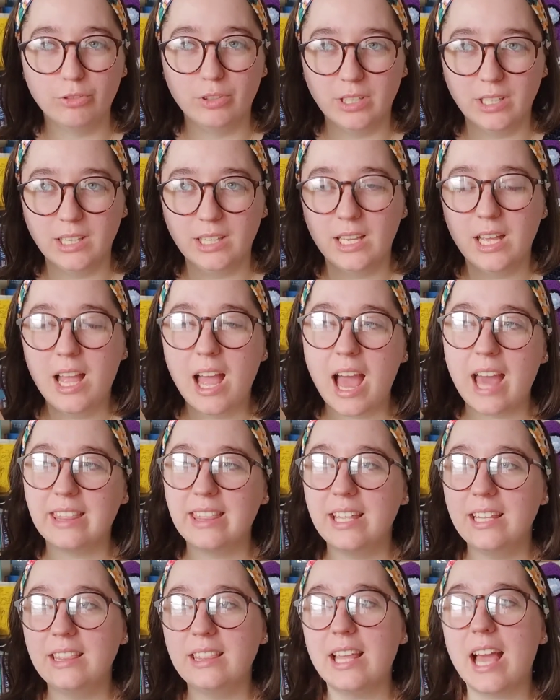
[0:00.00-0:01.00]
Really,
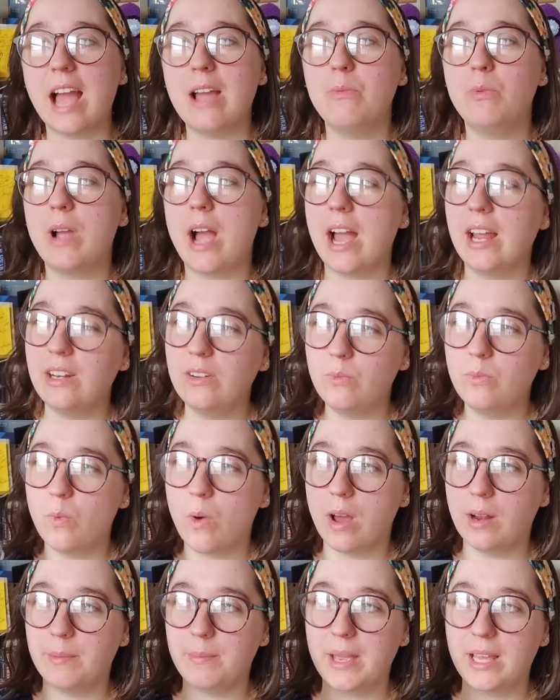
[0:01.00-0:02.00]
I think th I kind of
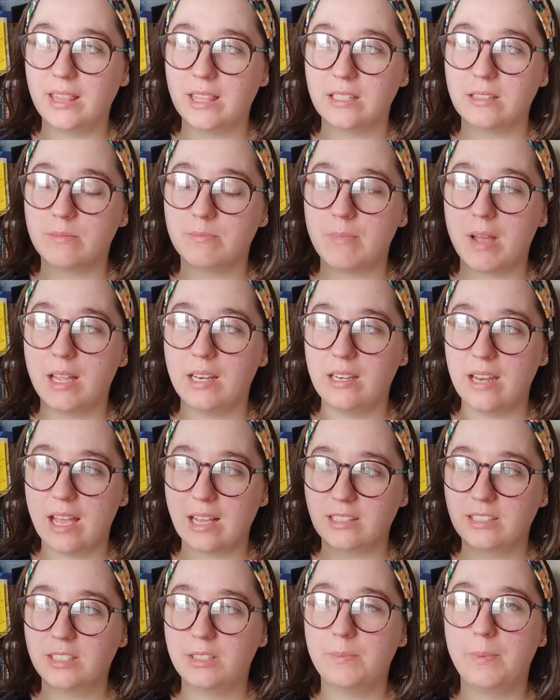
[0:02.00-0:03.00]
want to make this my
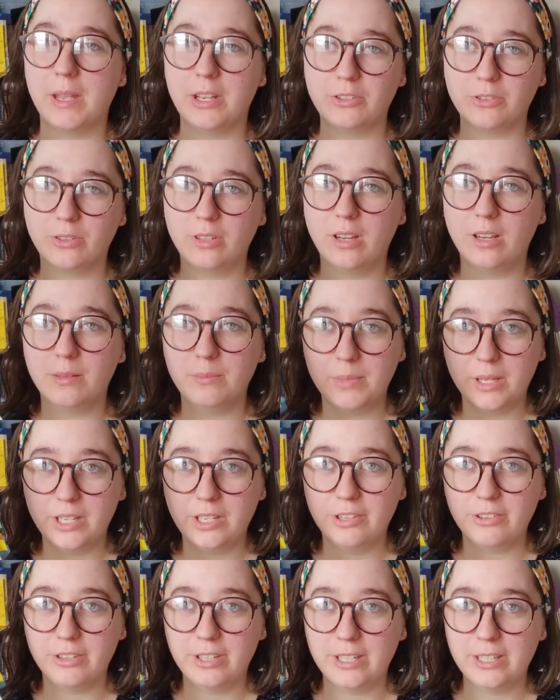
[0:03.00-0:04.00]
next Patreon
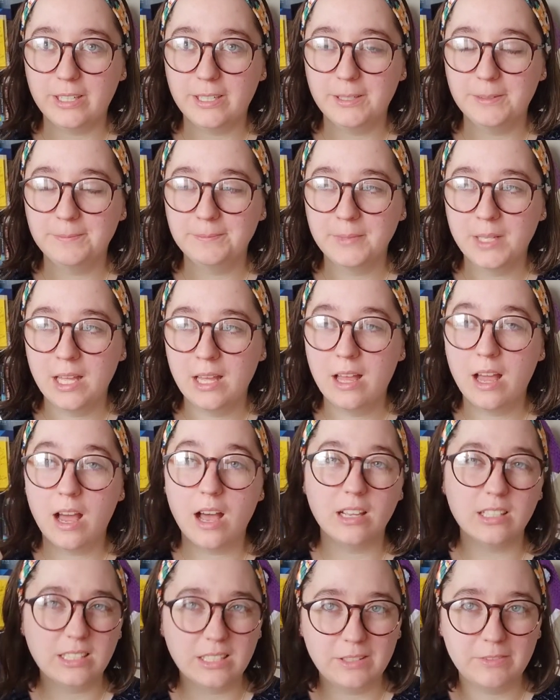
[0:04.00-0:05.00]
buddy read.
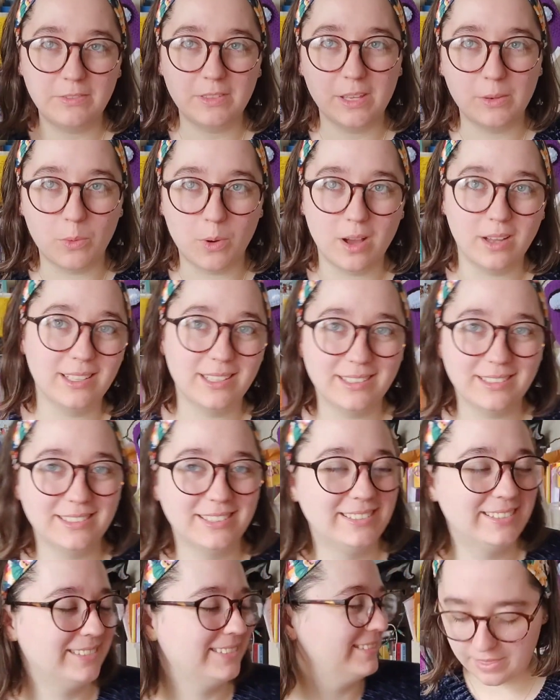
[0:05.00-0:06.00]
I'll see if they want
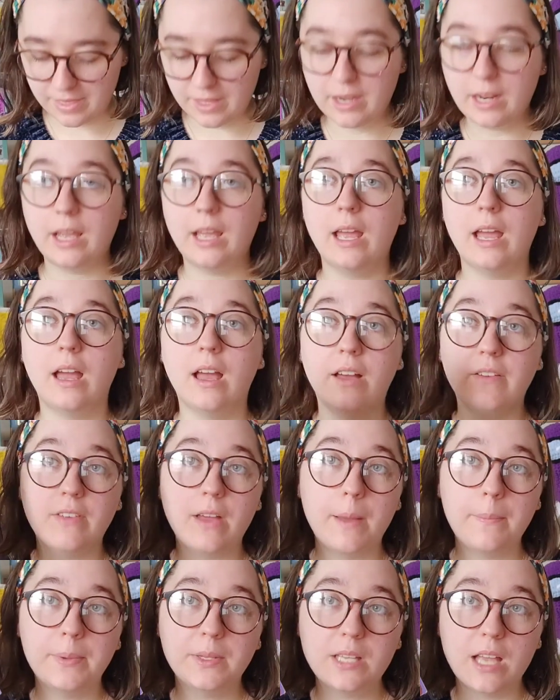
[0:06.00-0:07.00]
it. And then I
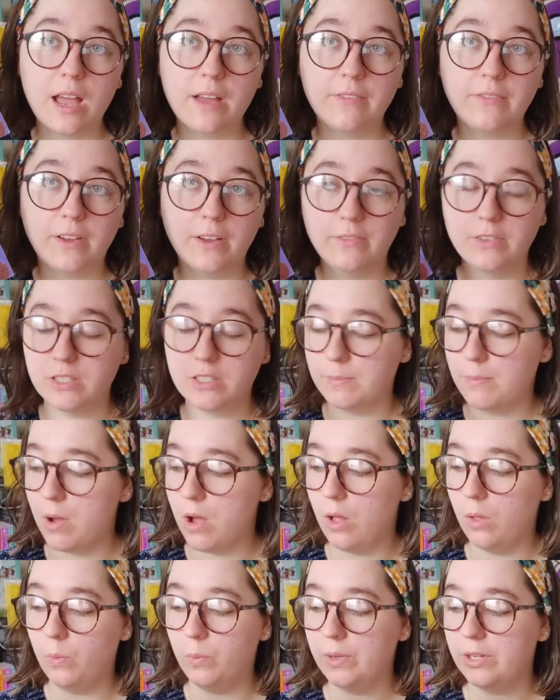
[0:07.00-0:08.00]
have Epitaph of a
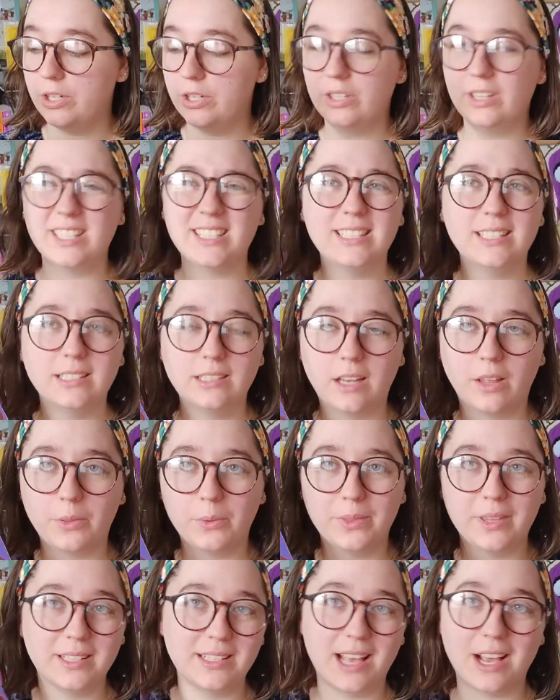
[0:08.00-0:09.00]
Small Winner. This is
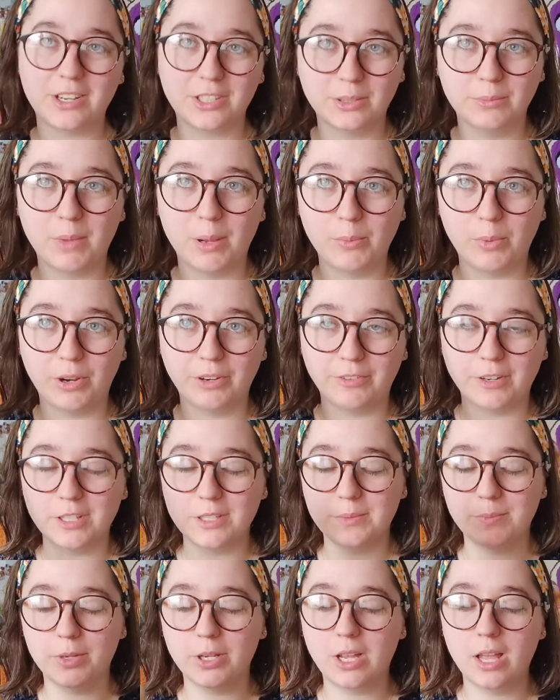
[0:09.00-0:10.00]
another one that's actually my
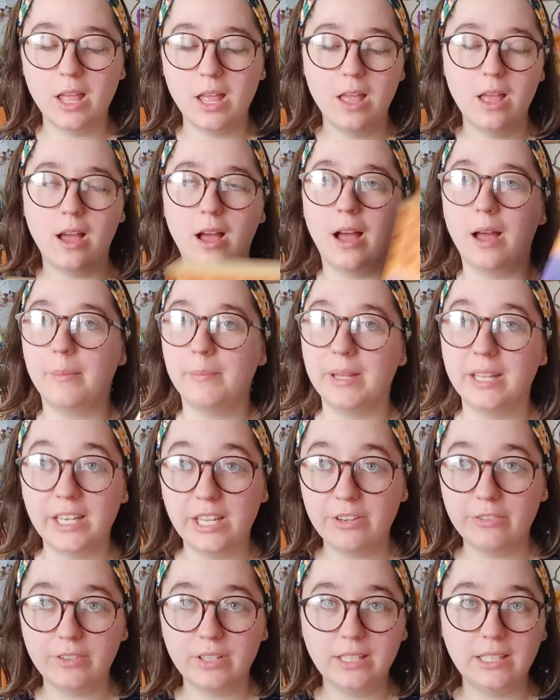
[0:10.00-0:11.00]
boyfriend's book, um,
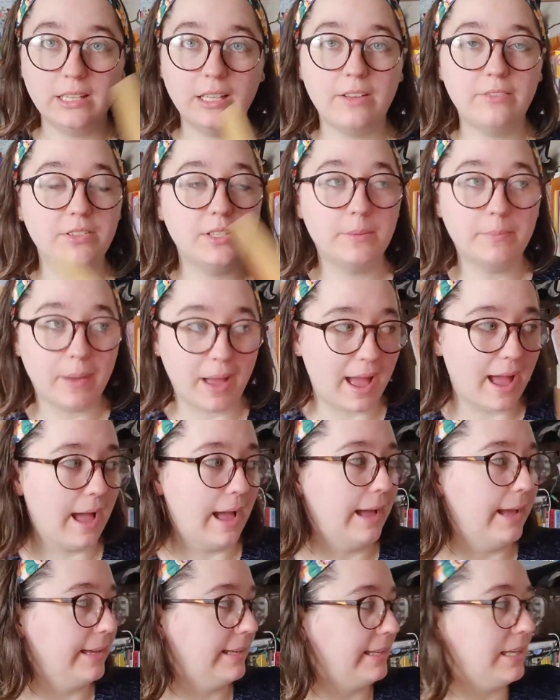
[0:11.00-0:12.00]
and he really loved it, but
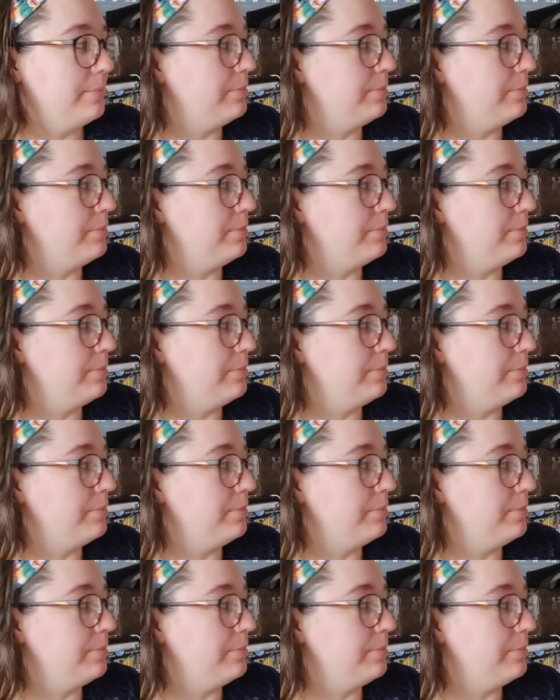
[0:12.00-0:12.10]
I